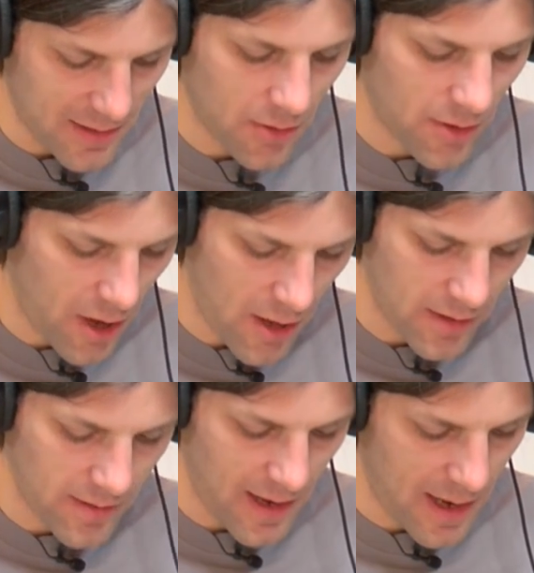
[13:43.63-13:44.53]
No, not all
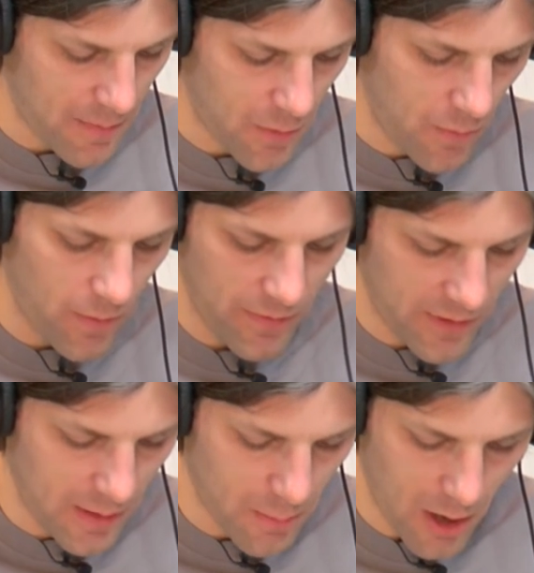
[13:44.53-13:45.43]
the same. We've
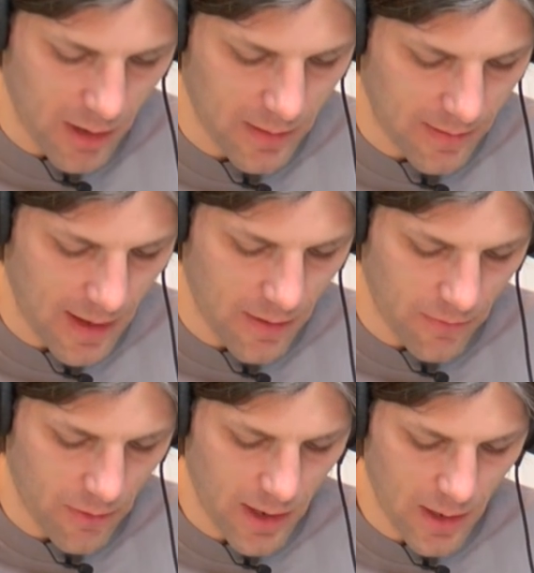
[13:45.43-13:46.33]
seen the model itself
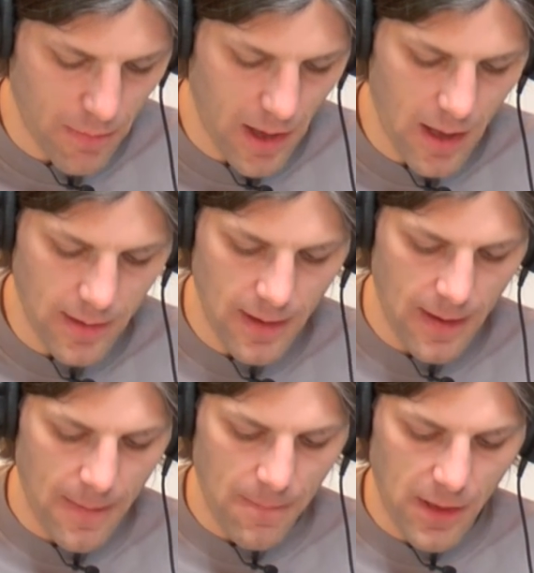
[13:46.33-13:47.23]
already, but
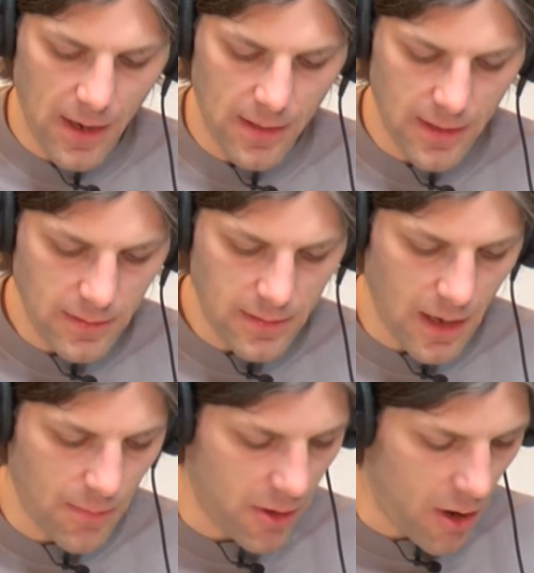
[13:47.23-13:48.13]
this
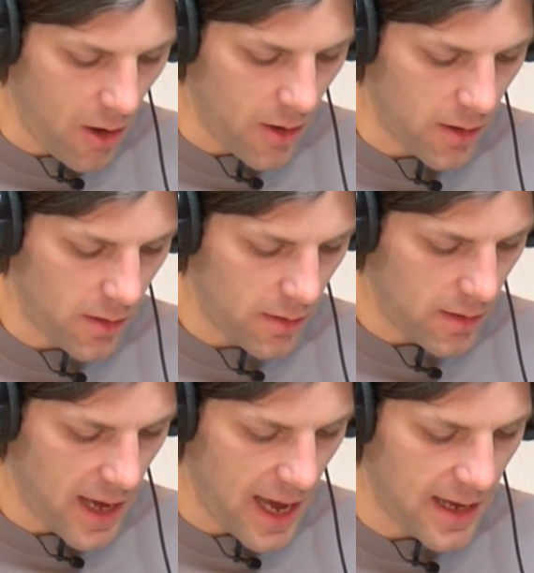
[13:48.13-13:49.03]
time they're all
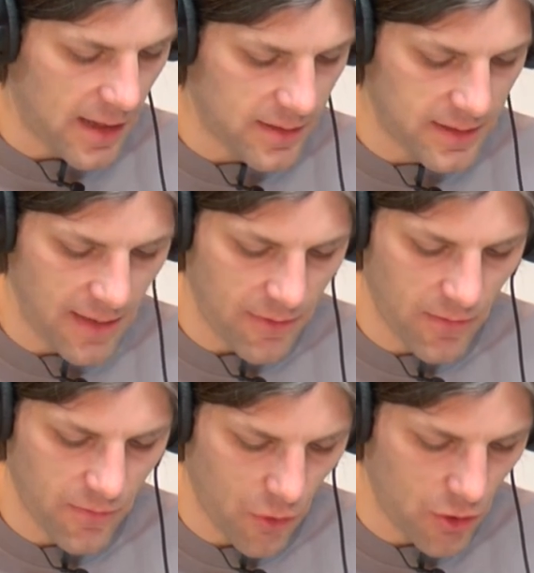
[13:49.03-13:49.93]

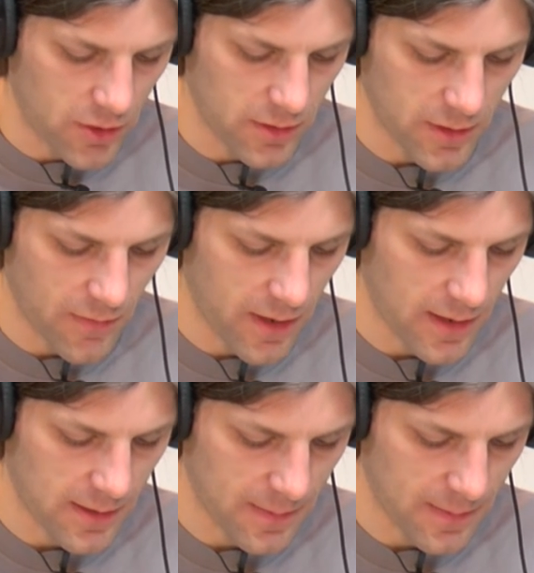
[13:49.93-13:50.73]
AL7 versions of it.